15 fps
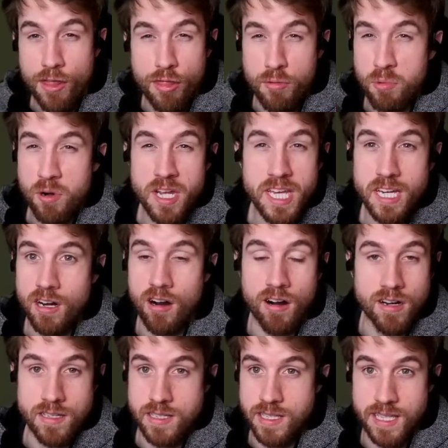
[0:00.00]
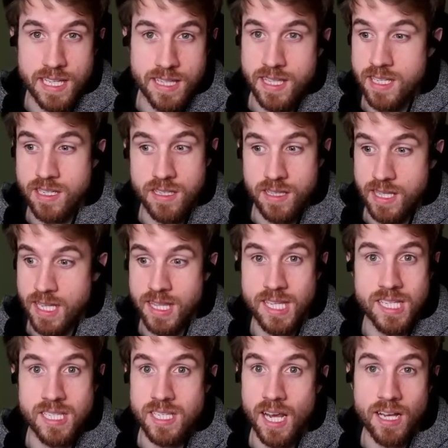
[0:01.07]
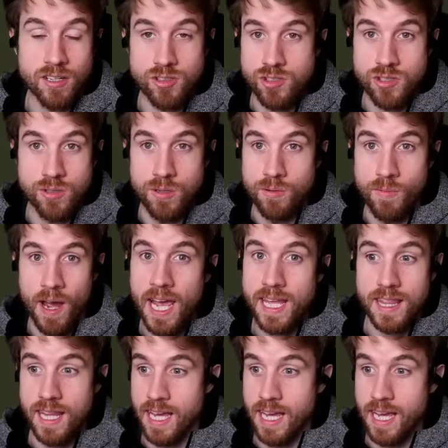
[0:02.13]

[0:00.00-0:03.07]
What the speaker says: 3 cards that this cycles through, right?